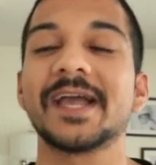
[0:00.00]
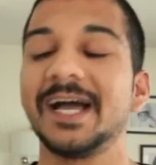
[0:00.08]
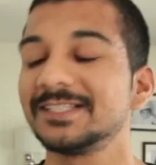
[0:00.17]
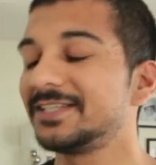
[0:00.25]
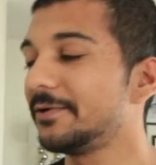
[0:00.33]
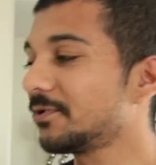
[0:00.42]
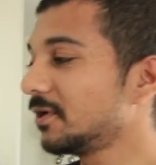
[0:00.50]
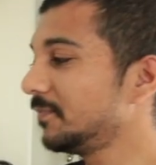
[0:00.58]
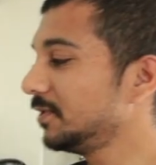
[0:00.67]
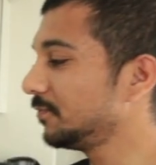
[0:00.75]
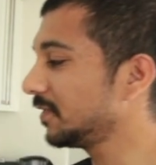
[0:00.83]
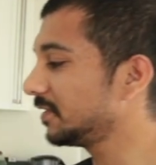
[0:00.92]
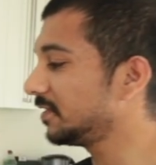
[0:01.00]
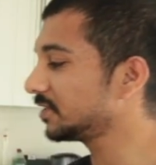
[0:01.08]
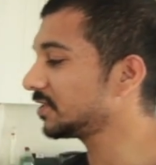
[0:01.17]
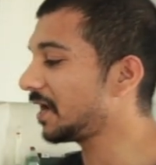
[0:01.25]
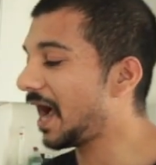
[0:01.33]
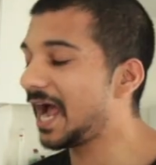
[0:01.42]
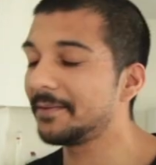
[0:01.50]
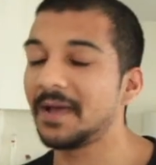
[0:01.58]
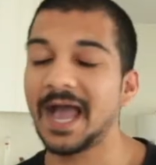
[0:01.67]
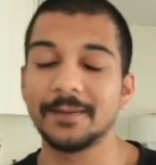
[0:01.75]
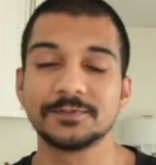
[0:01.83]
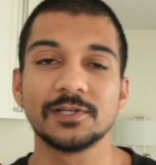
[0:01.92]
Guys, today we're going to be doing a dish that I am
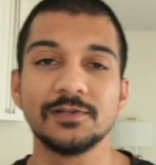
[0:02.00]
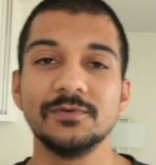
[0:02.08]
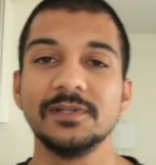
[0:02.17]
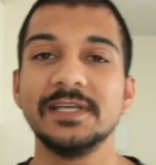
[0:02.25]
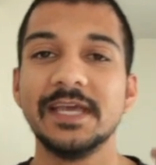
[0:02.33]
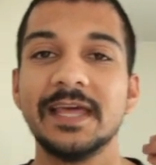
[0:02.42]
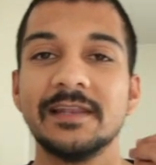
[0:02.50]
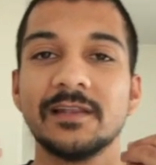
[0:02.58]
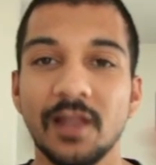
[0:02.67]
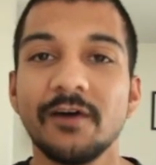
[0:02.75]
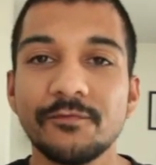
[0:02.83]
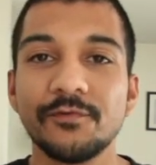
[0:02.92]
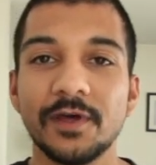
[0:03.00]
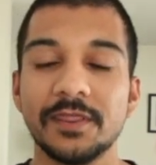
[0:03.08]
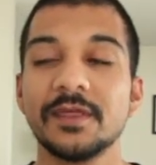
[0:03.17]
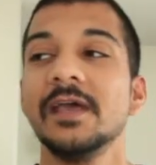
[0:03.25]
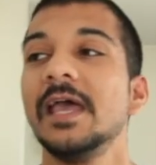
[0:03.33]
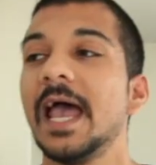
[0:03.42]
absolutely in love with.